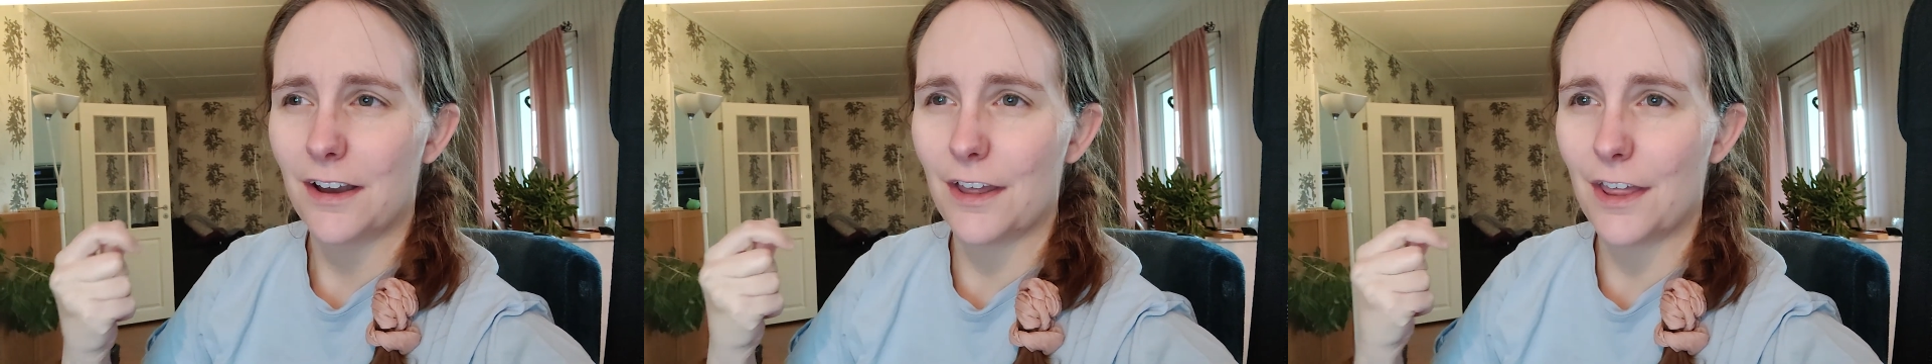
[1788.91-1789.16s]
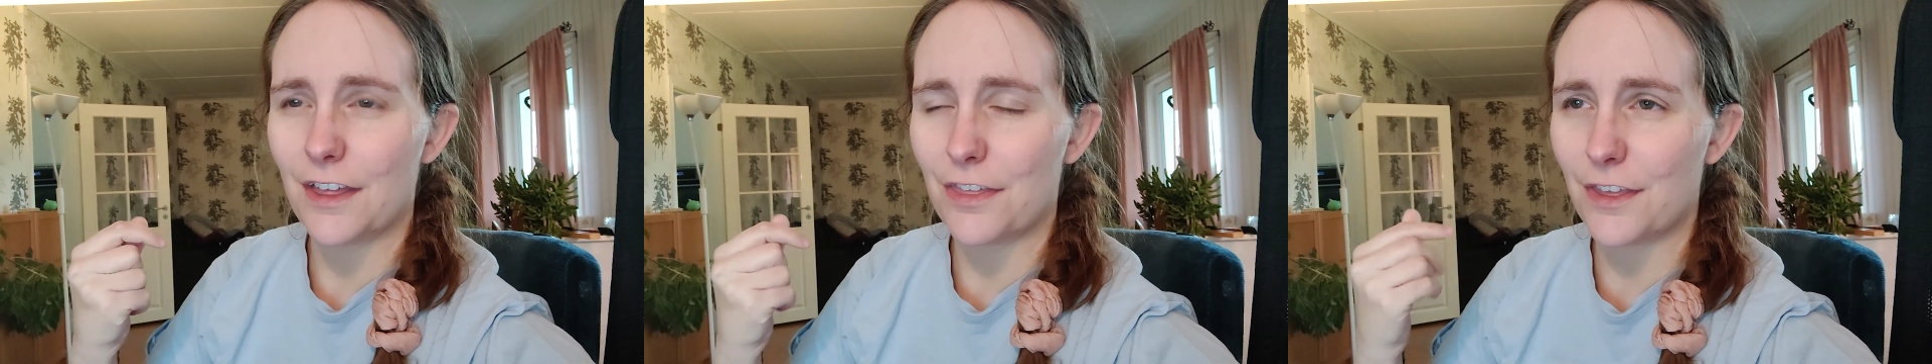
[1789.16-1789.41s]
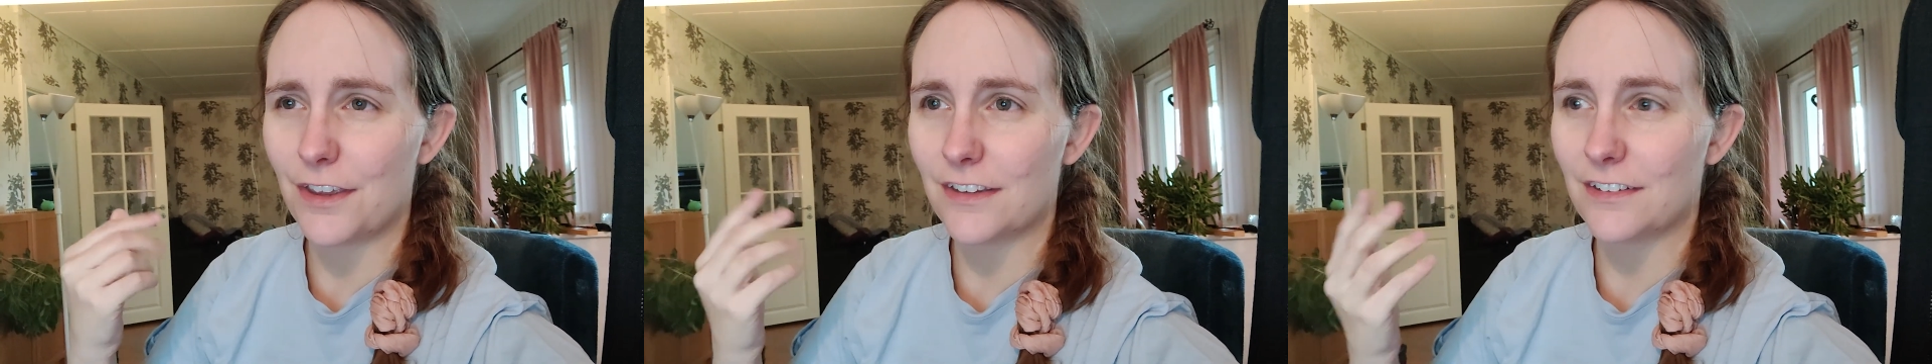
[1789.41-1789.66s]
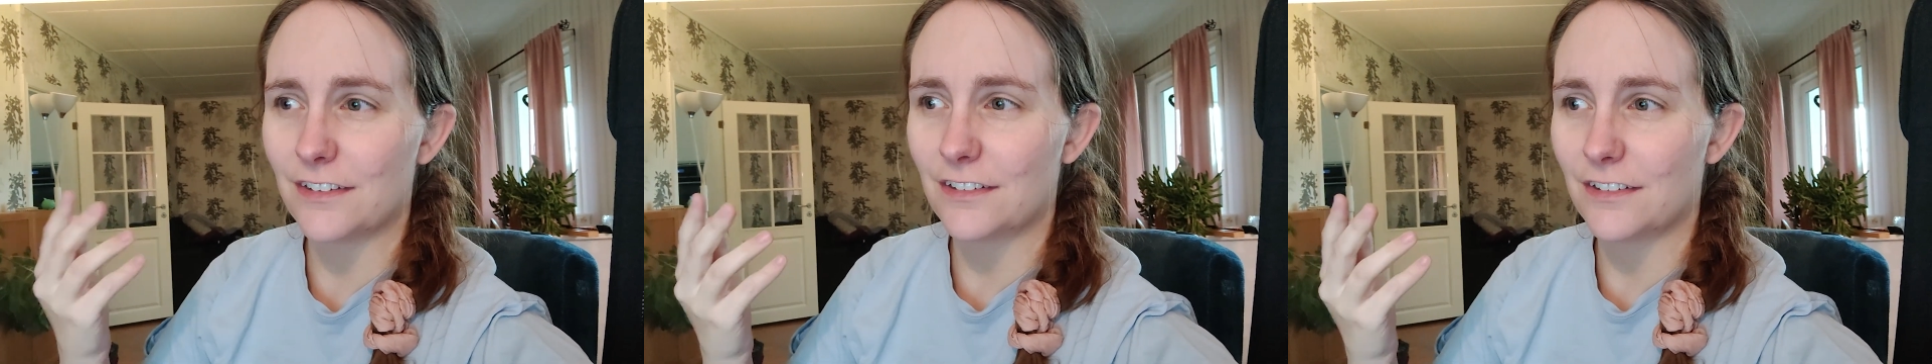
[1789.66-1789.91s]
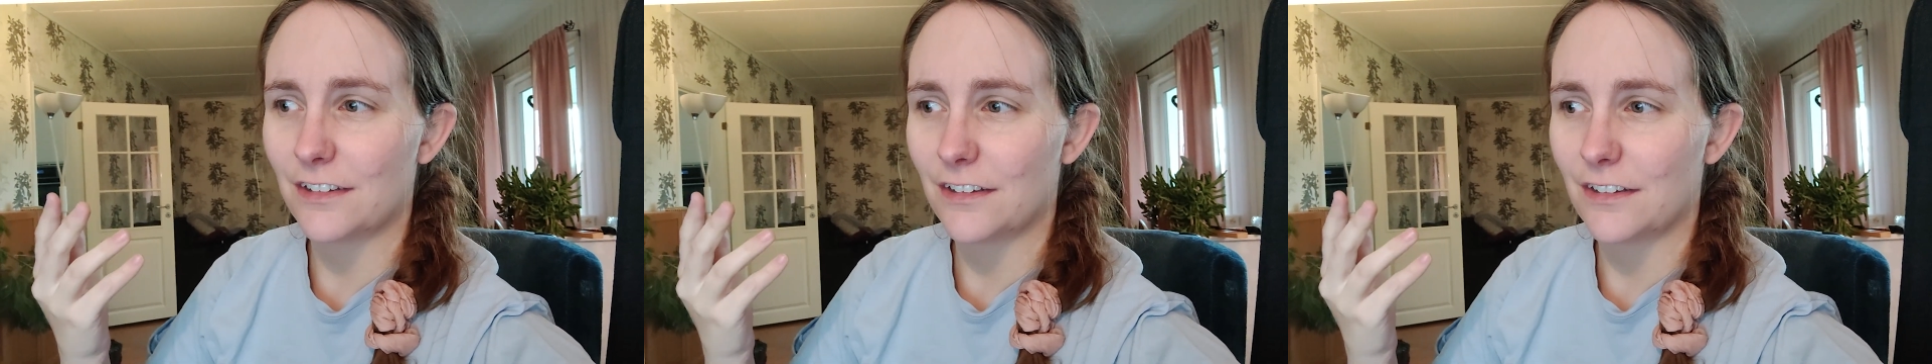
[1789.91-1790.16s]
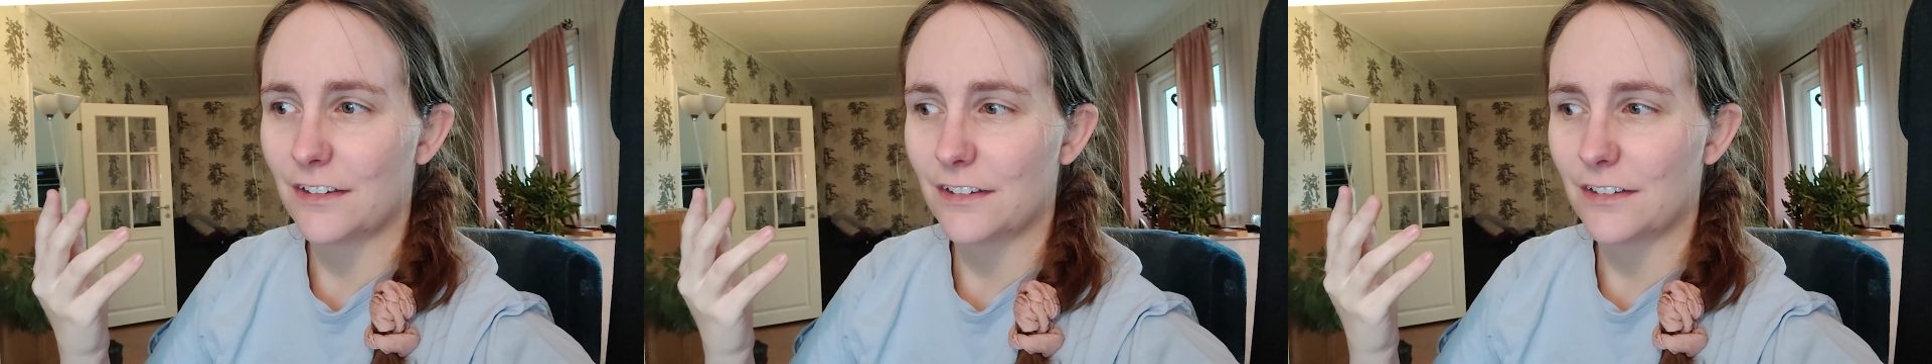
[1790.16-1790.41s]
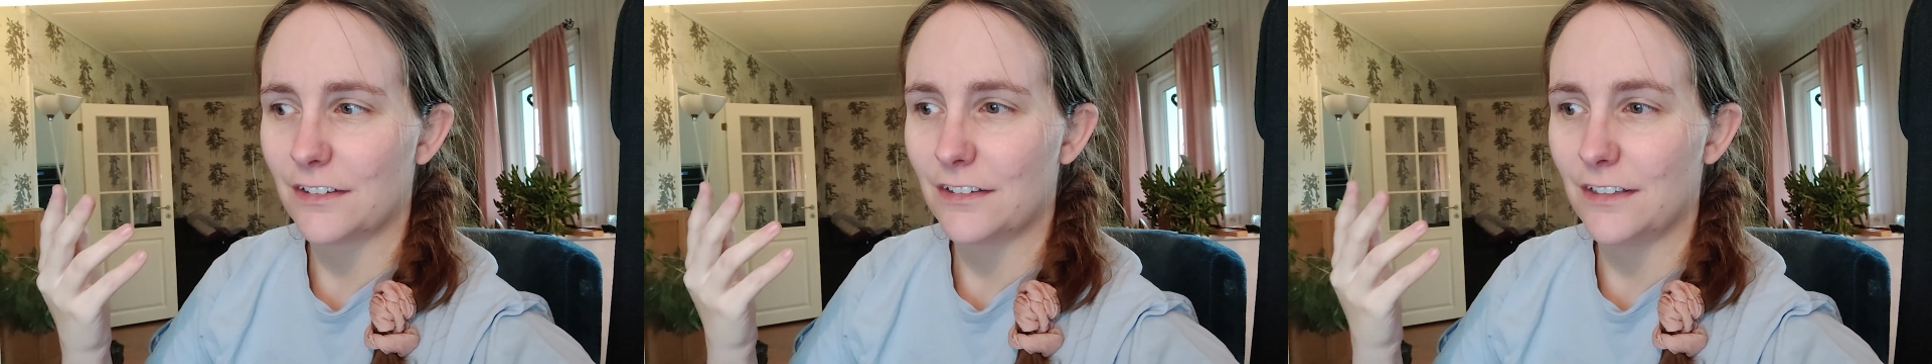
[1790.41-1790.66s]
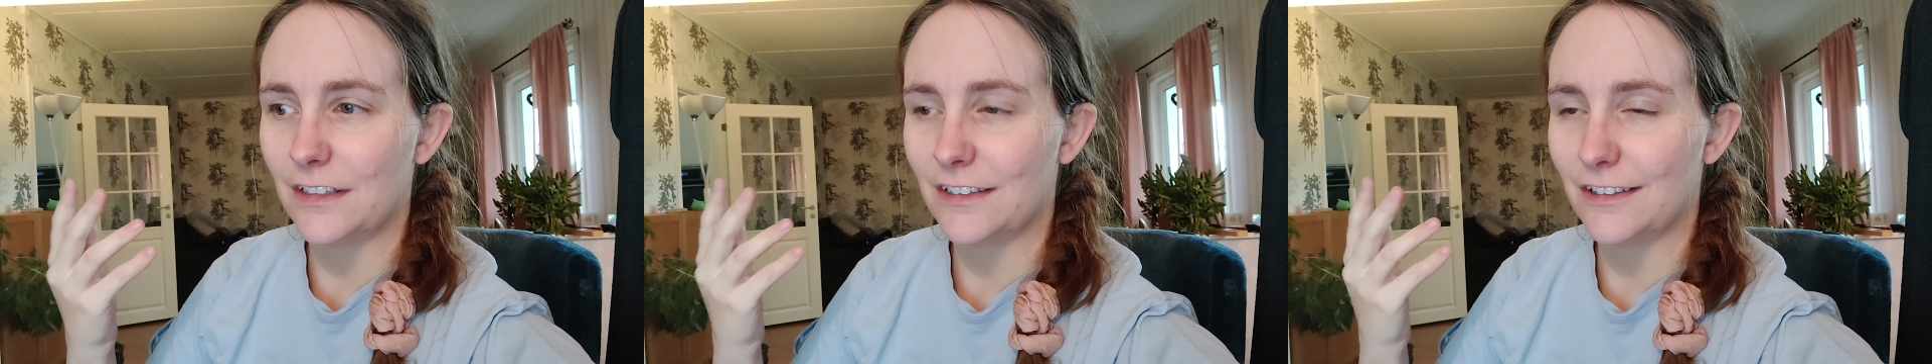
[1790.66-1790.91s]
I think
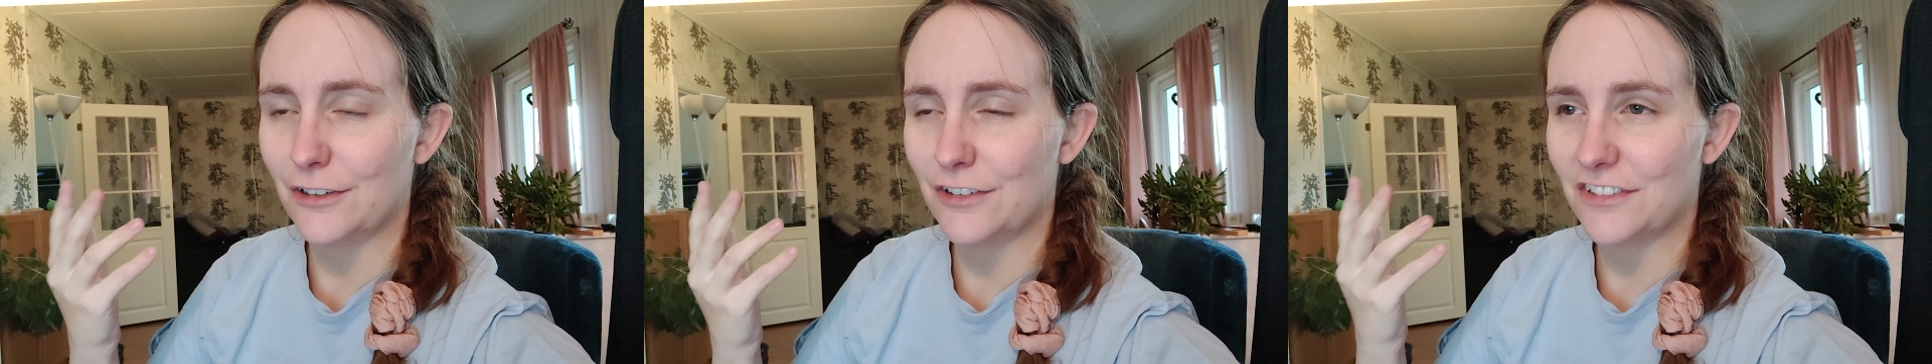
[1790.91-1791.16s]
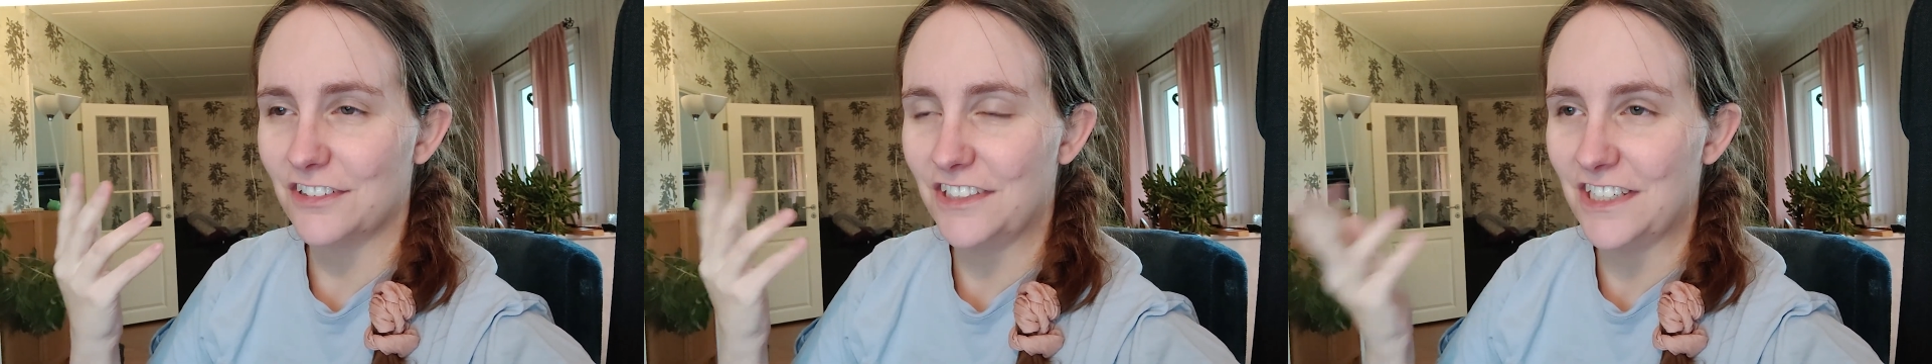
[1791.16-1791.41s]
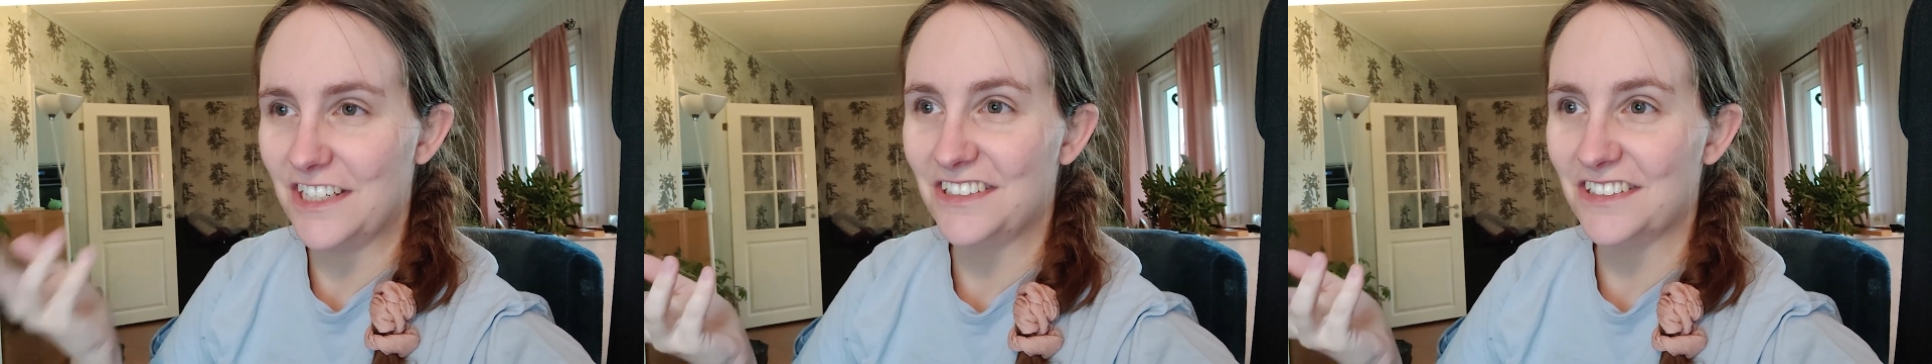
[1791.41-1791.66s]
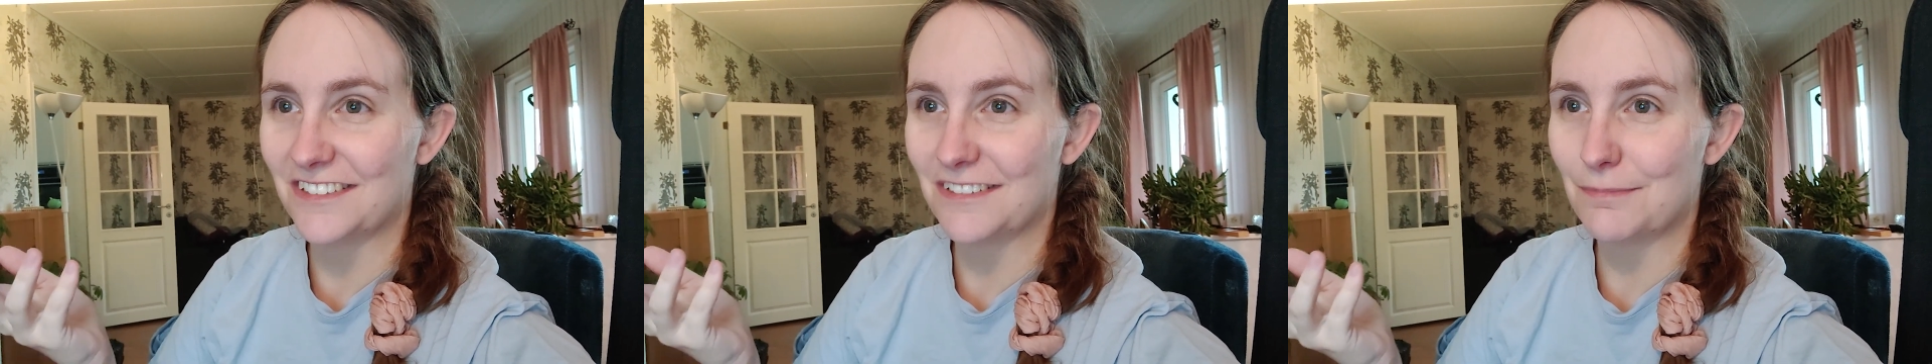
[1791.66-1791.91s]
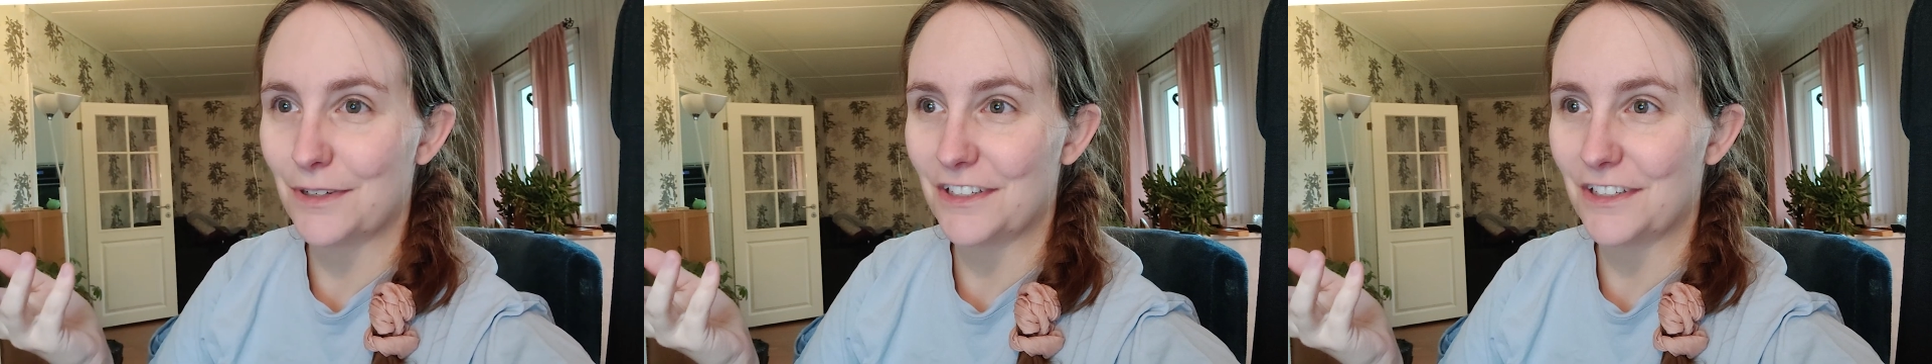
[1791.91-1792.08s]
it looks decent,